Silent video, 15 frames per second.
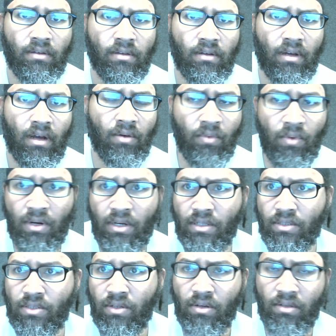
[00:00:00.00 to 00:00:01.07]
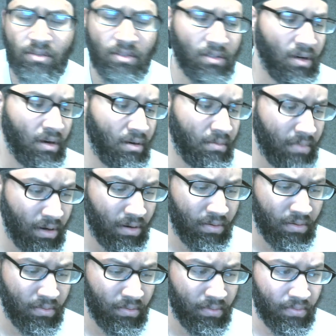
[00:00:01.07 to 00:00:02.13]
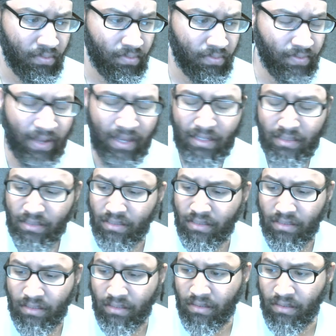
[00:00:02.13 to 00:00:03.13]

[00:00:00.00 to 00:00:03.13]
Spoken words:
I wanted to talk to y'all about fasting.